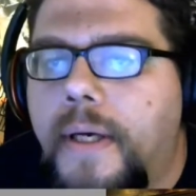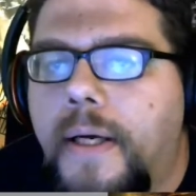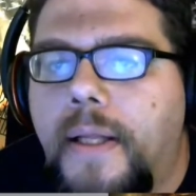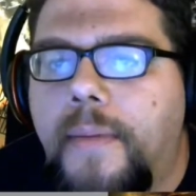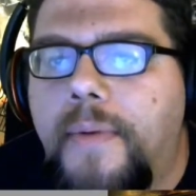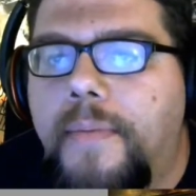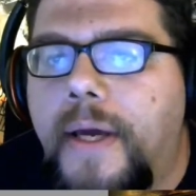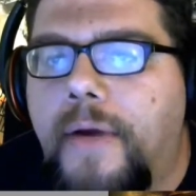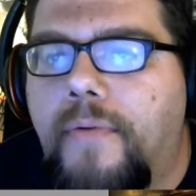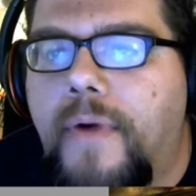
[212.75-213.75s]
And let me
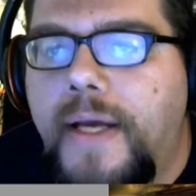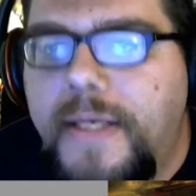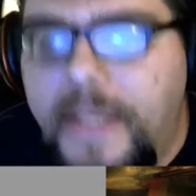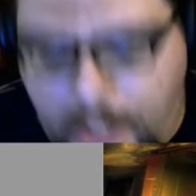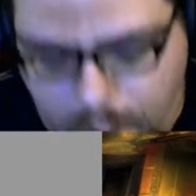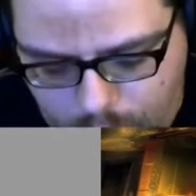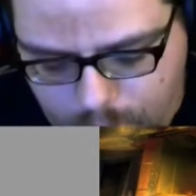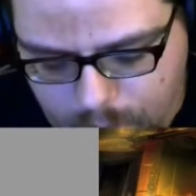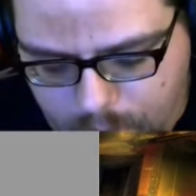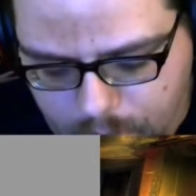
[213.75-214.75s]
make race
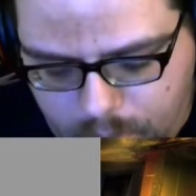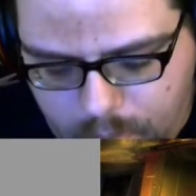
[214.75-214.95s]
human.